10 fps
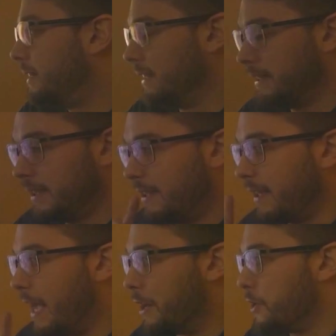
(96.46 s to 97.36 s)
Listen to
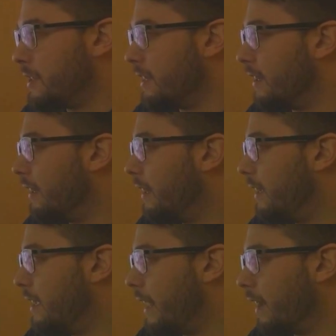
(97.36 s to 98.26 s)
Thanos here.
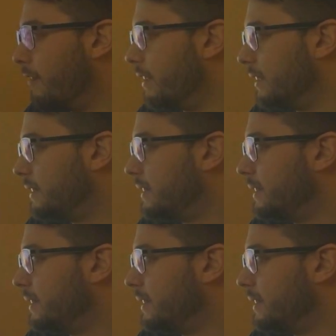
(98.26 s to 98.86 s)
I love this.